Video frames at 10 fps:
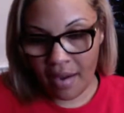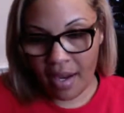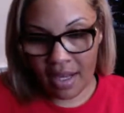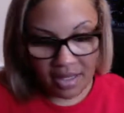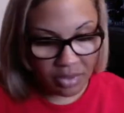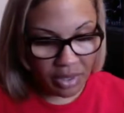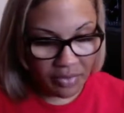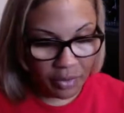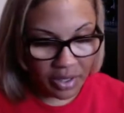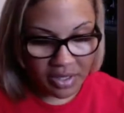It's
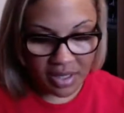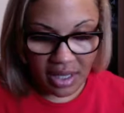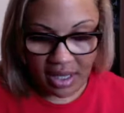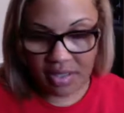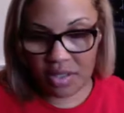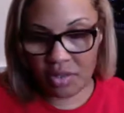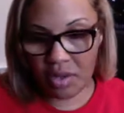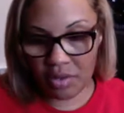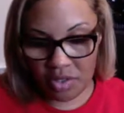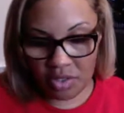
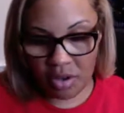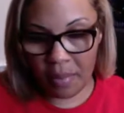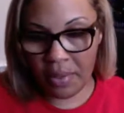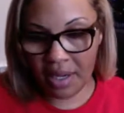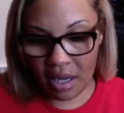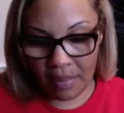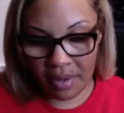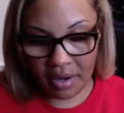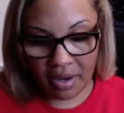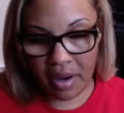346-202. I'm putting it up
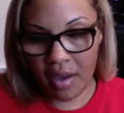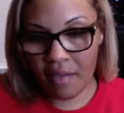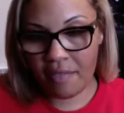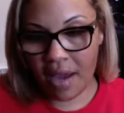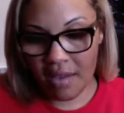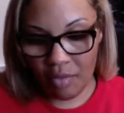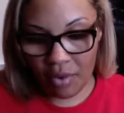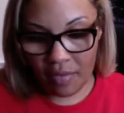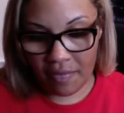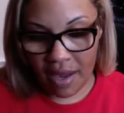here,
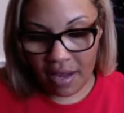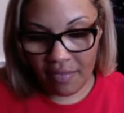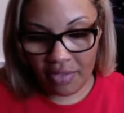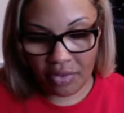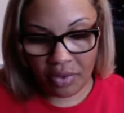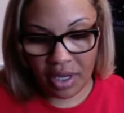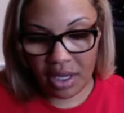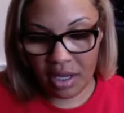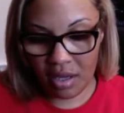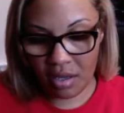5153.